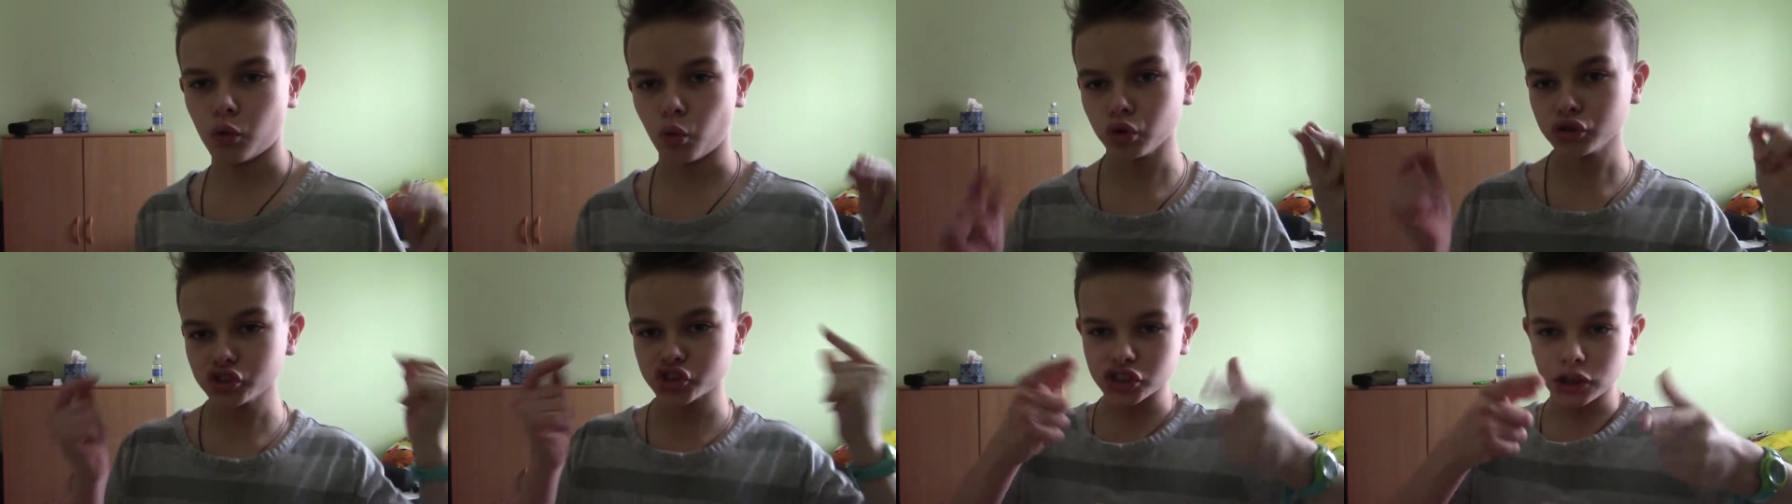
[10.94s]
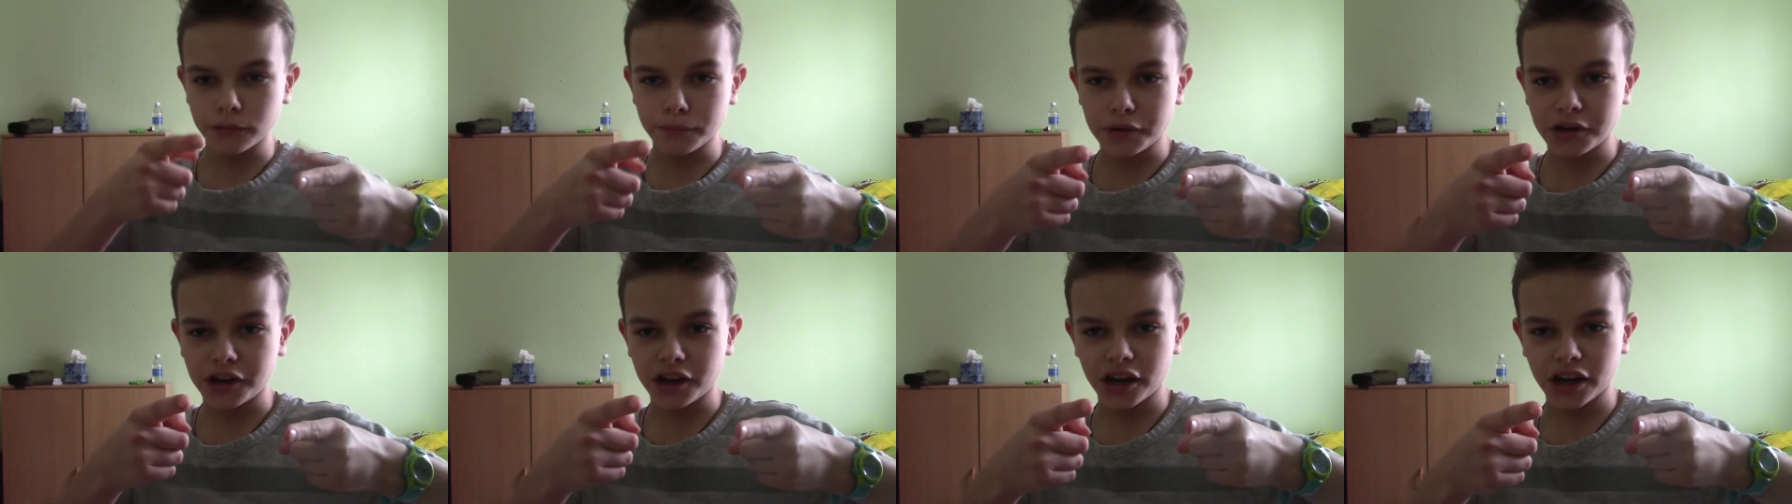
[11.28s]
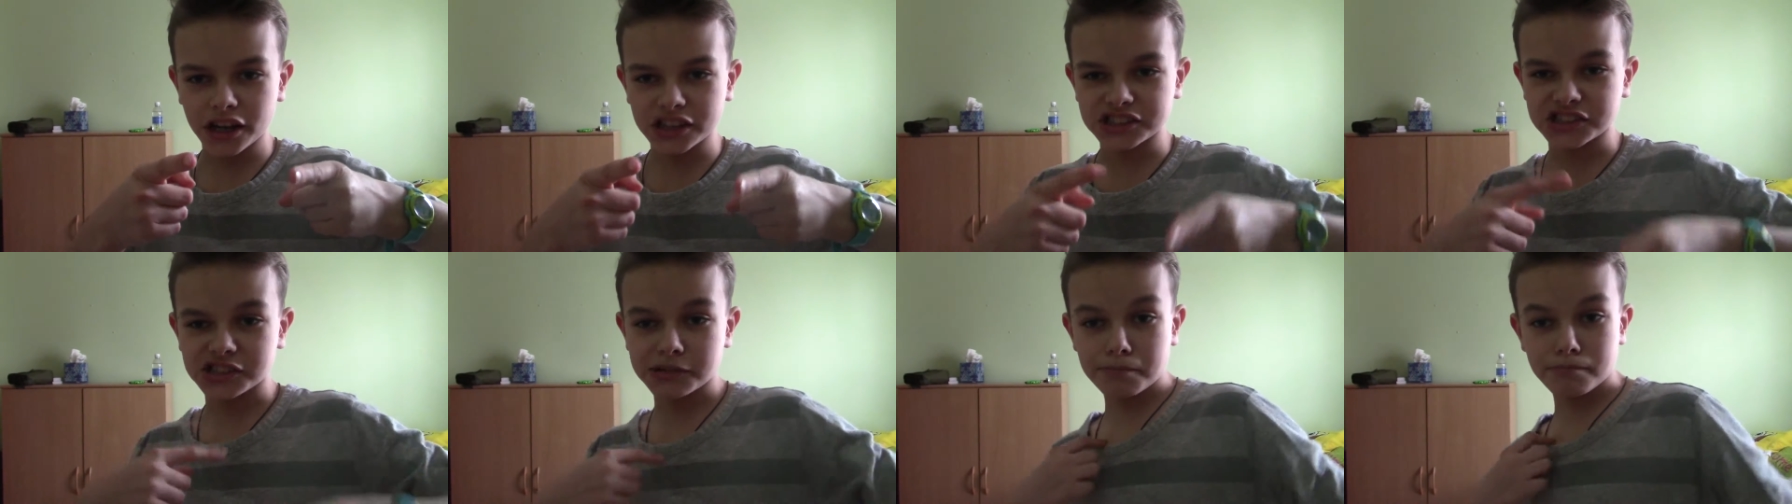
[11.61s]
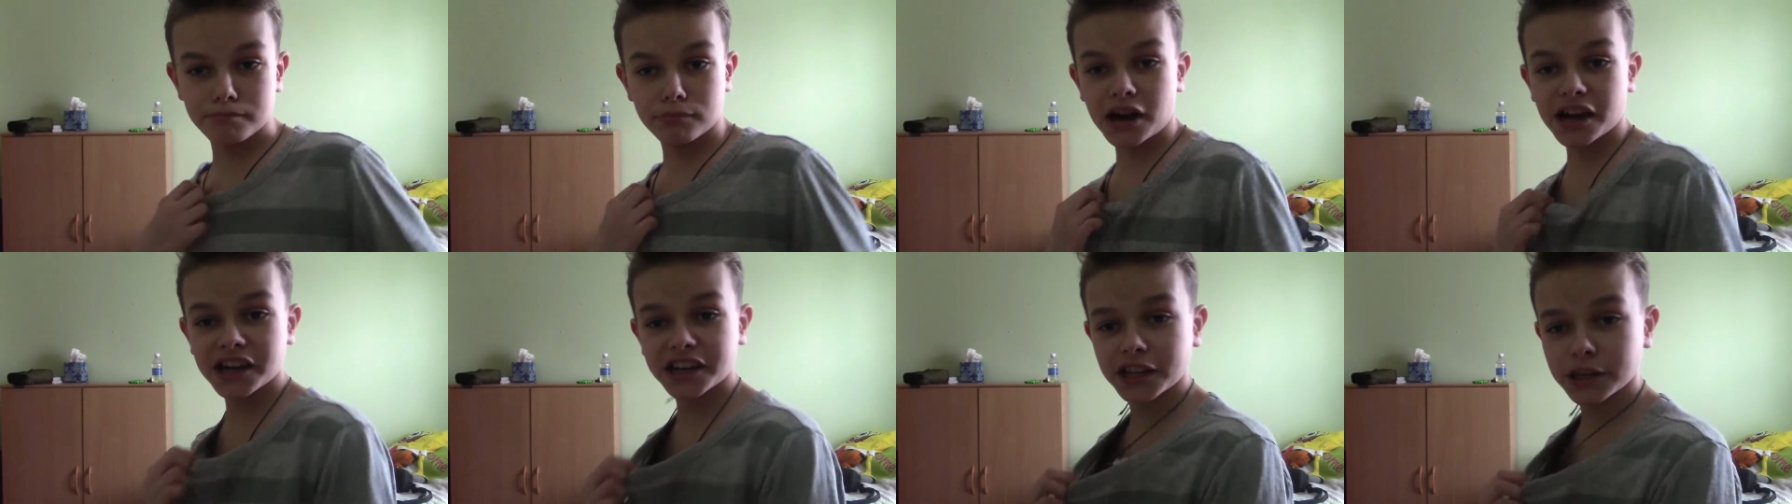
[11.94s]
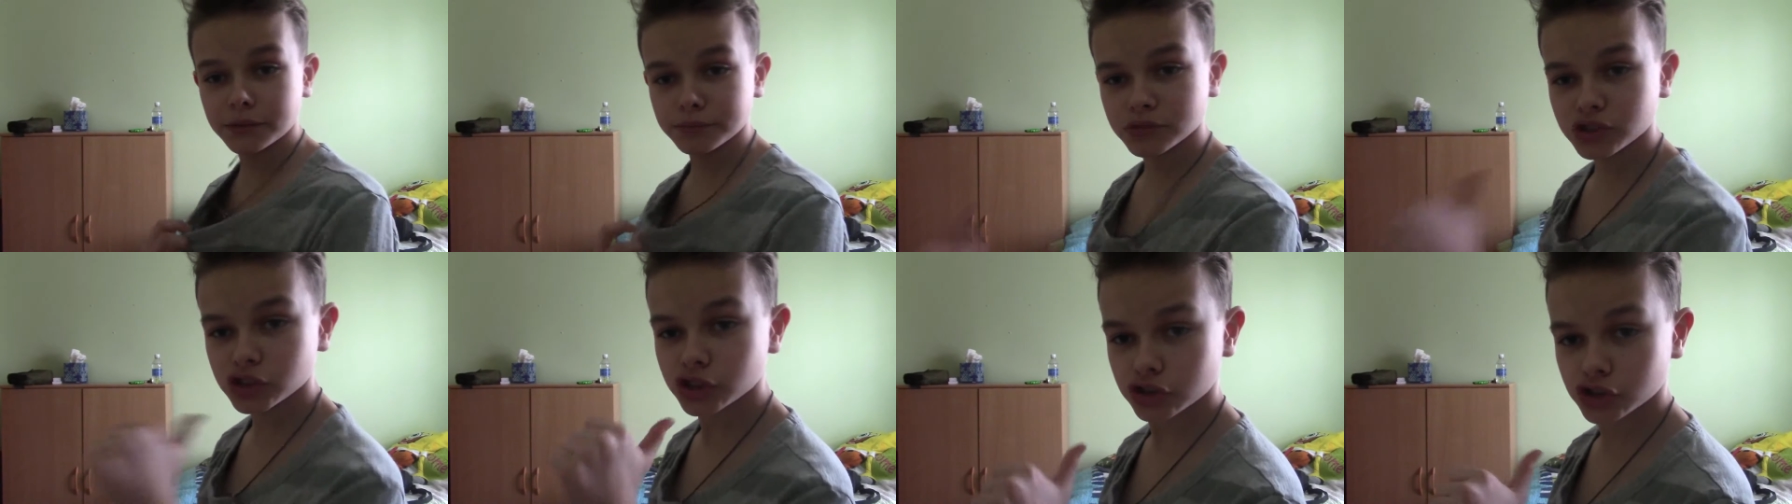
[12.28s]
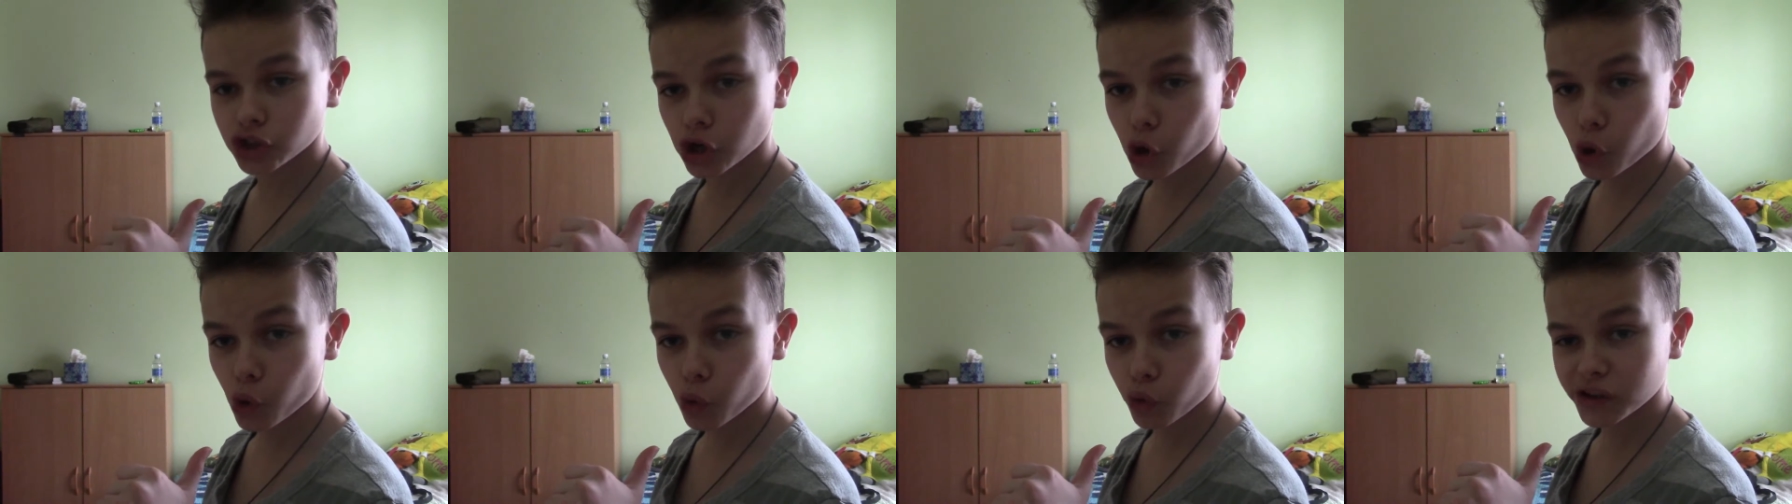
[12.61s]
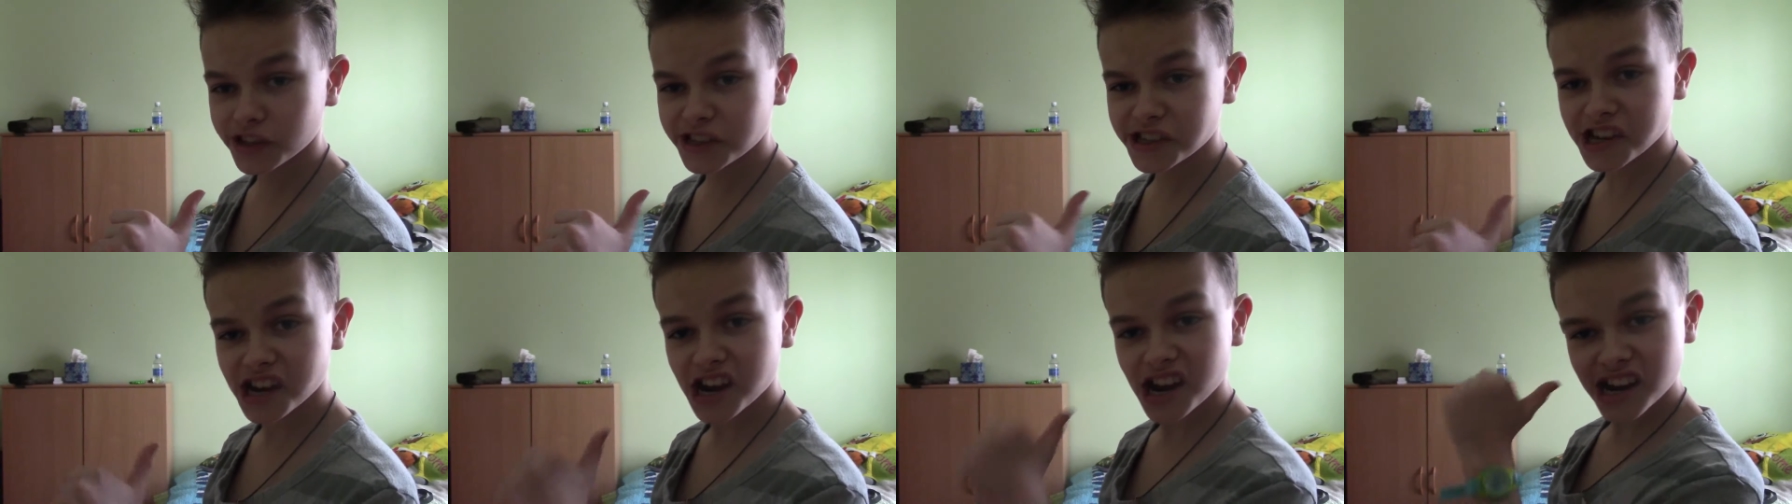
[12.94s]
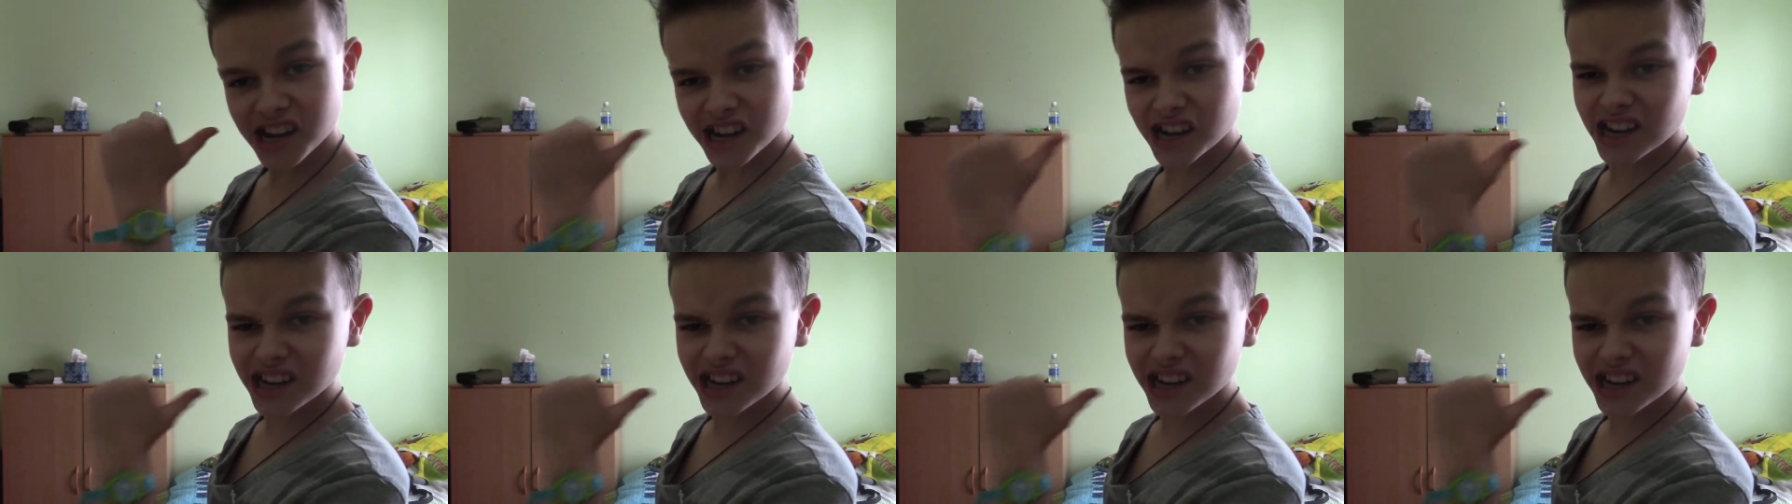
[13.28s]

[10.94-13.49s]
What's up guys, my name's Tony